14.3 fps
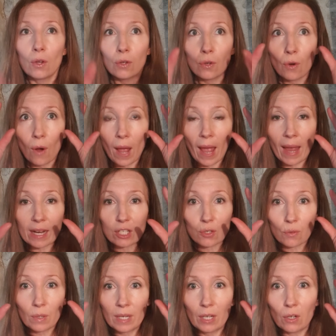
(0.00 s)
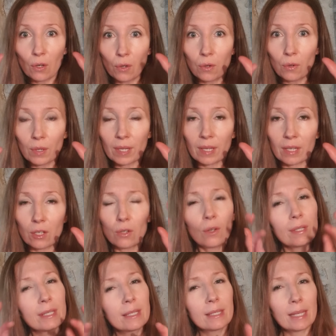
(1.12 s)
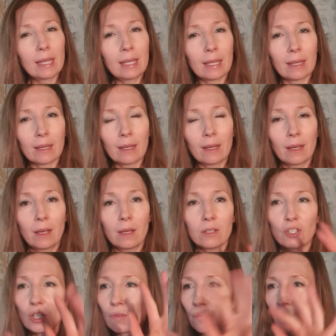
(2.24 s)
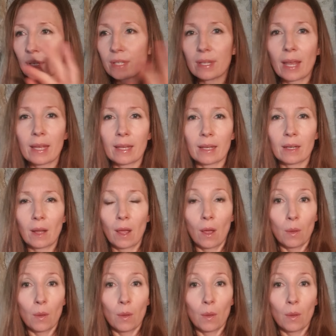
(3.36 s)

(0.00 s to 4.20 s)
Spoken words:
you're actually looking, you're not seeing just for a second,